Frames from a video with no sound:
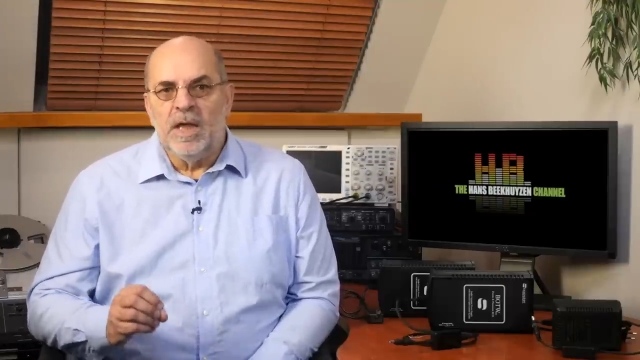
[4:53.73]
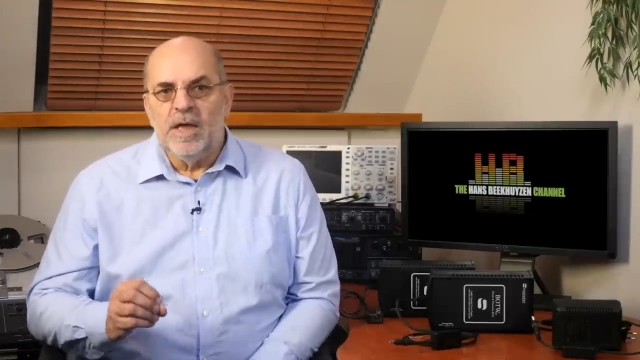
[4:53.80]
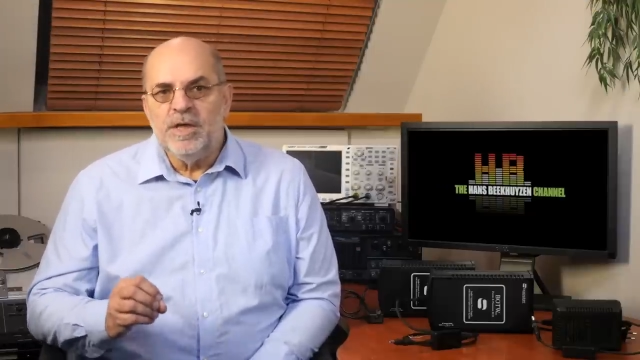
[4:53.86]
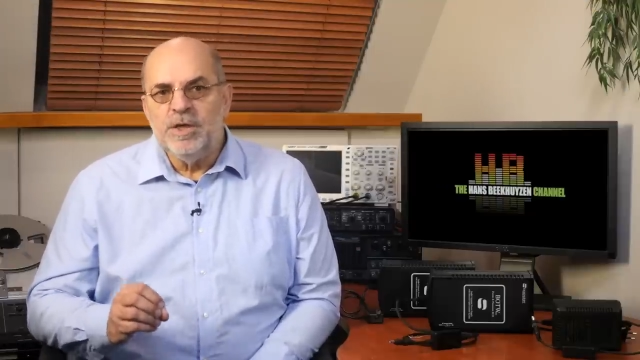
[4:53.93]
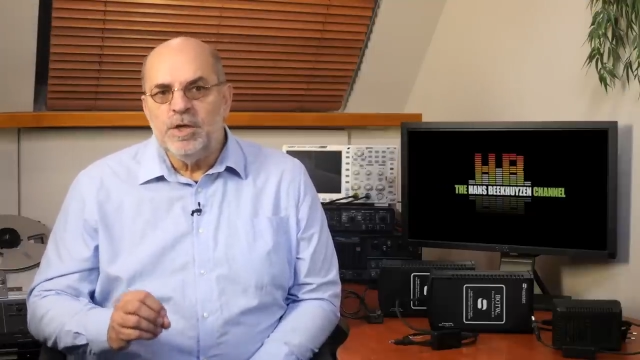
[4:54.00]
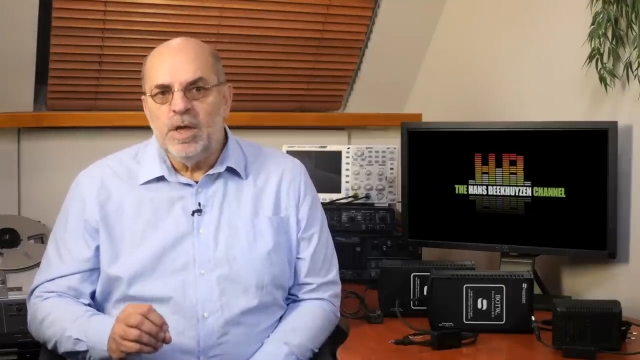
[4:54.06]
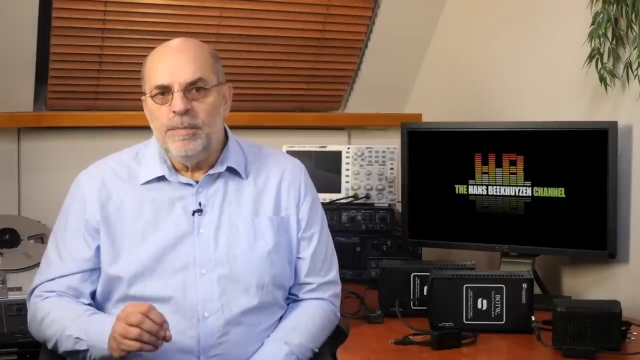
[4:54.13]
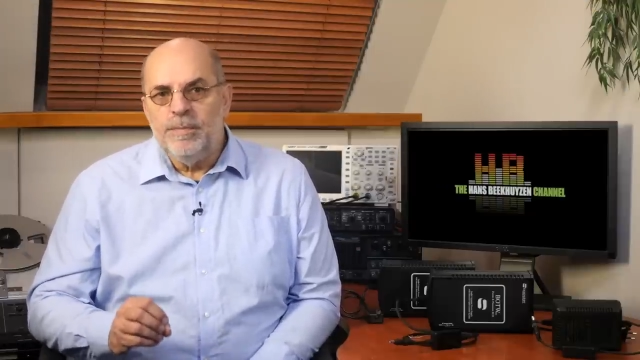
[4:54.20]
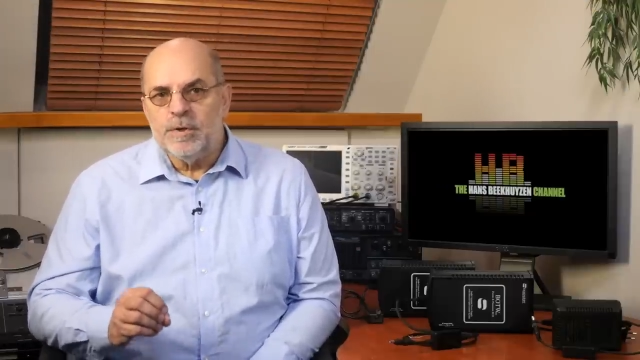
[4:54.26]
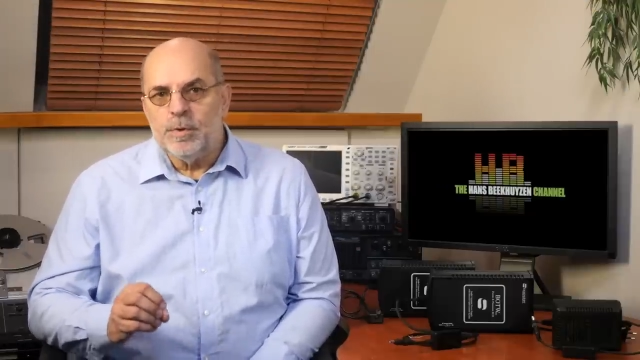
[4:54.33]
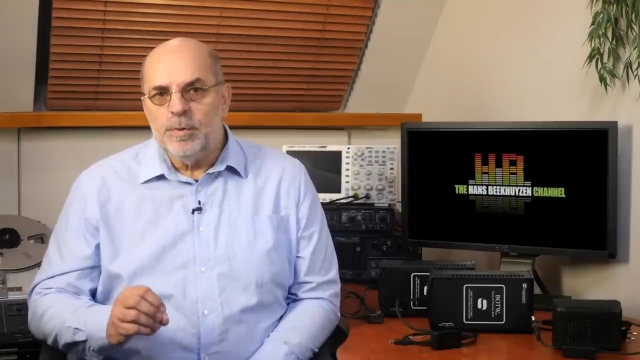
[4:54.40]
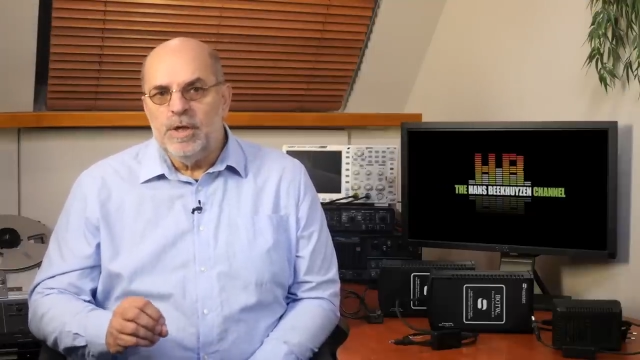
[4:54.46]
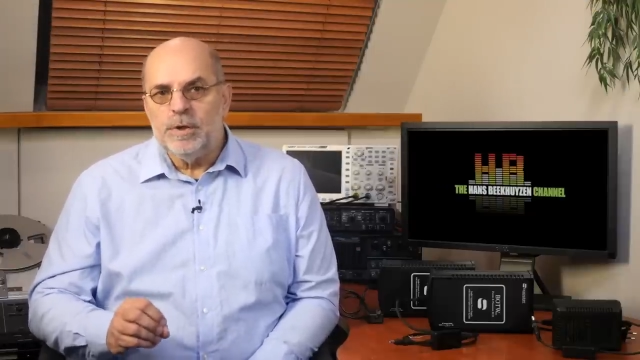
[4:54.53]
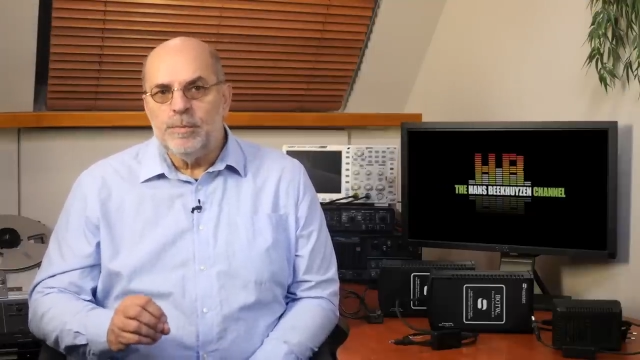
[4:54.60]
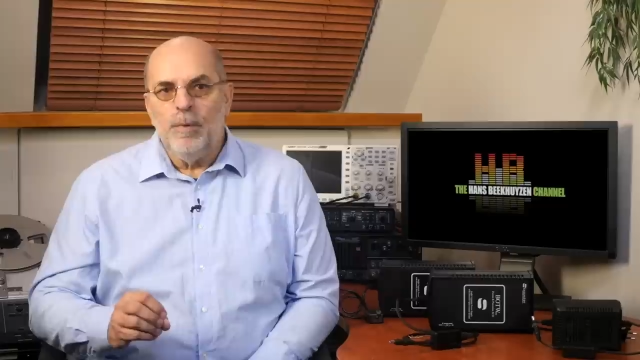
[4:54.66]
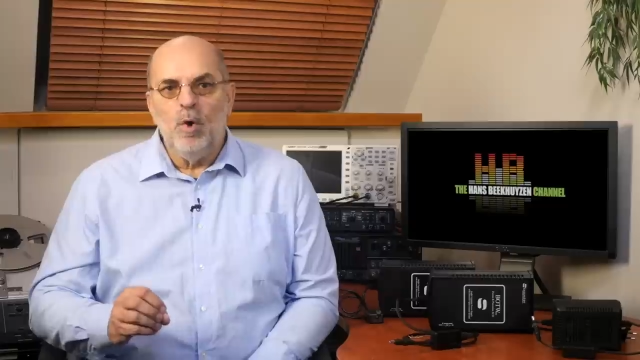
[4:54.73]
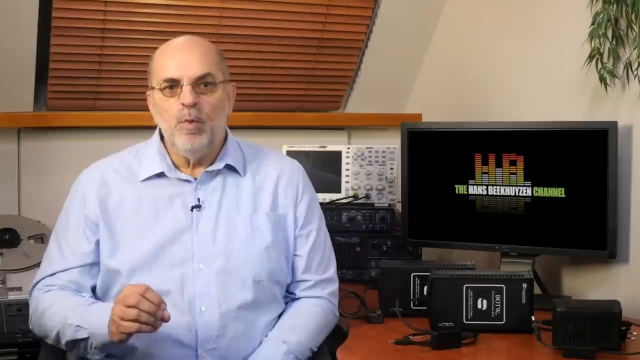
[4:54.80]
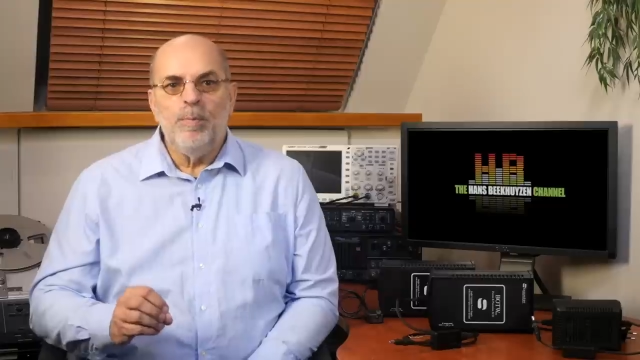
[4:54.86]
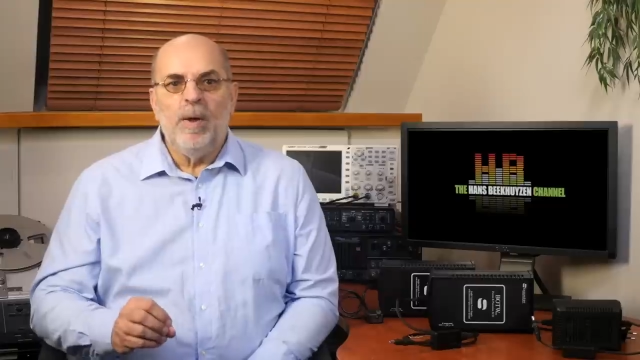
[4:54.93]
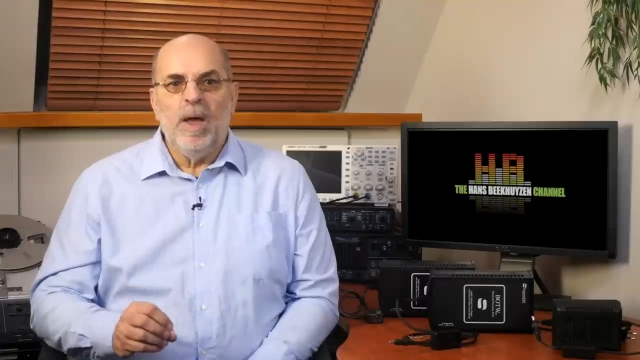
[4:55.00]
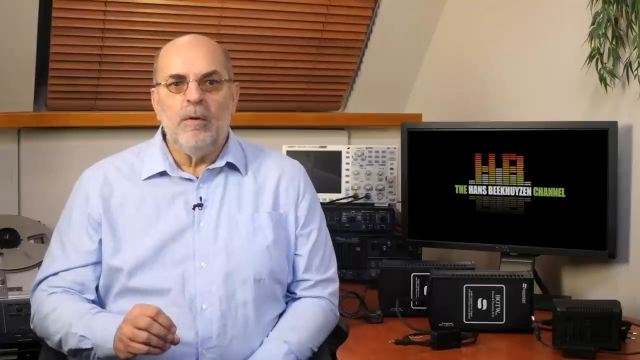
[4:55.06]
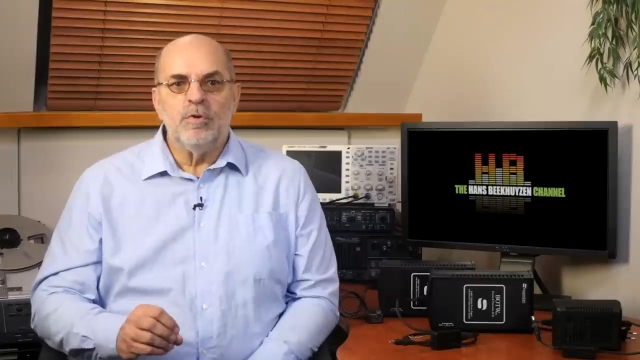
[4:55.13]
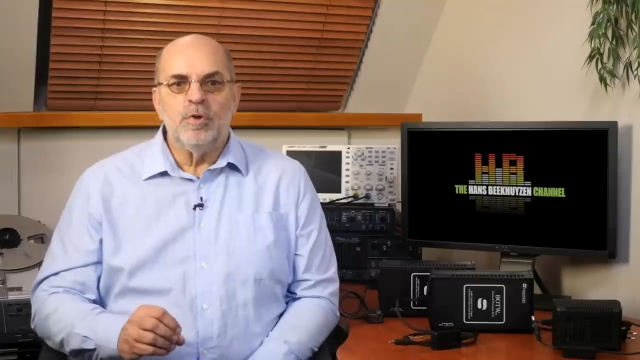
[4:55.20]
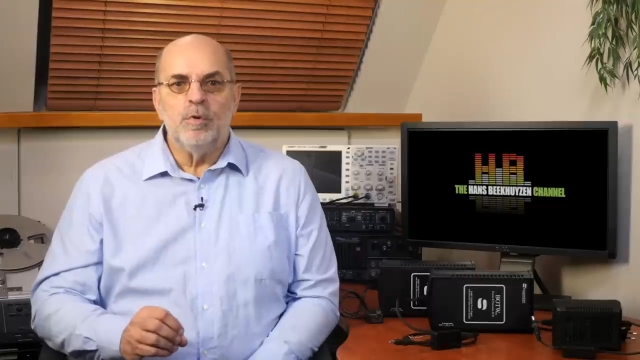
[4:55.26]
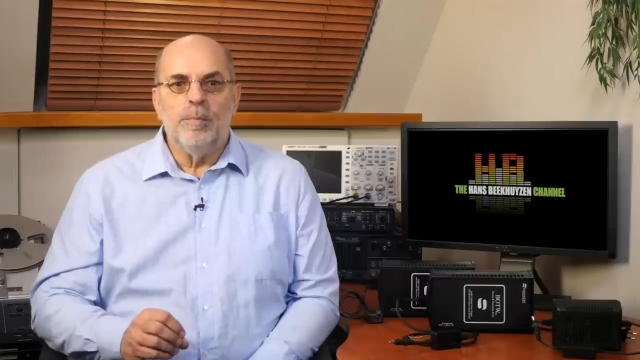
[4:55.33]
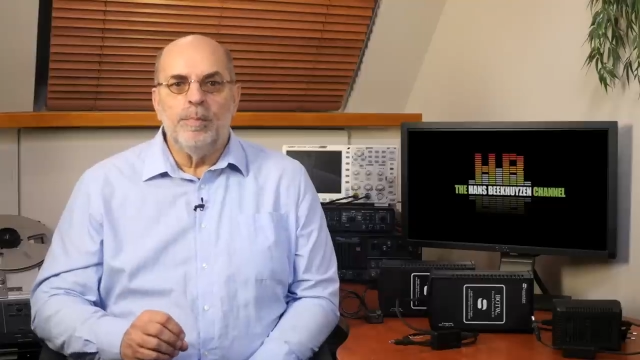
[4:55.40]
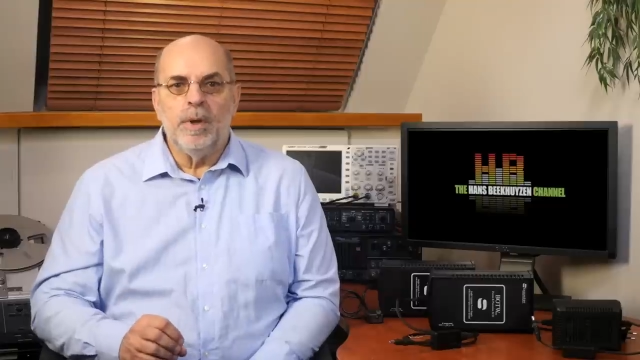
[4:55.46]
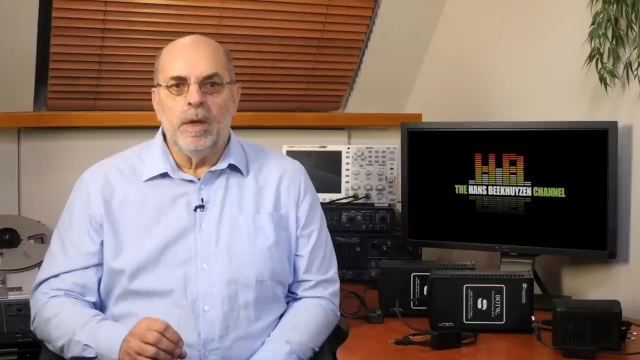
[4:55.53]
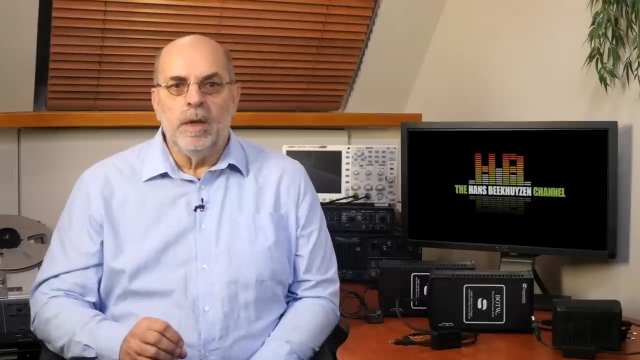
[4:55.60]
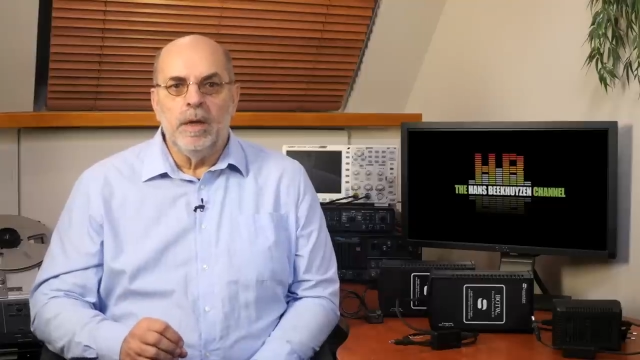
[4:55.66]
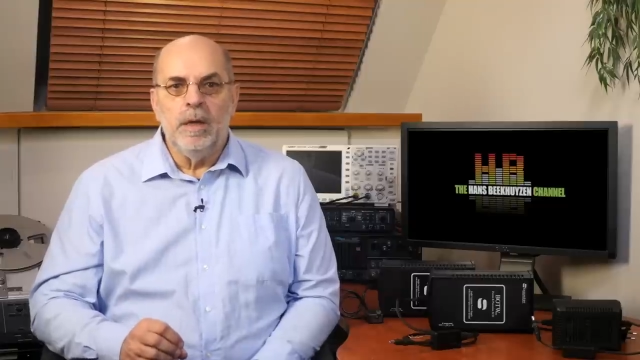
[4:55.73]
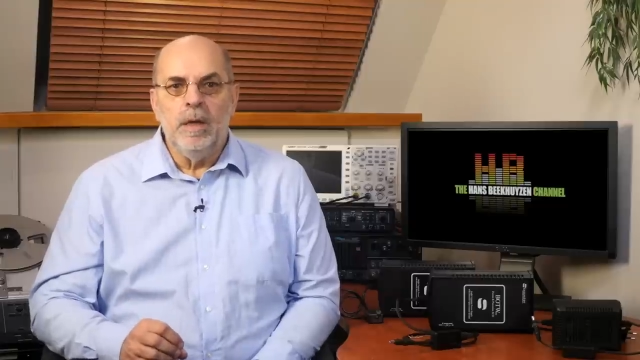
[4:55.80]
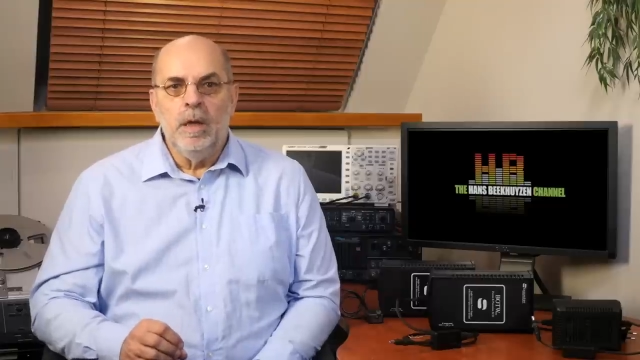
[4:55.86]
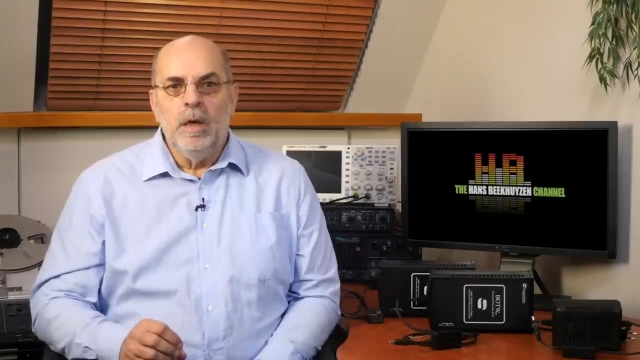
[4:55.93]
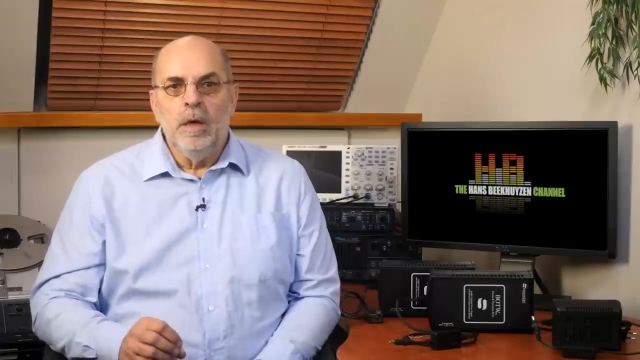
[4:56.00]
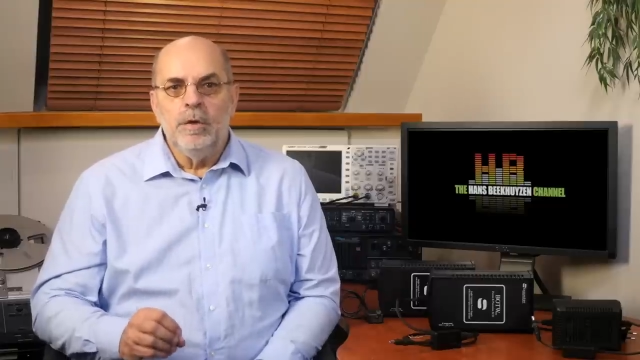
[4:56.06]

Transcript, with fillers: a cheap switch mode power supply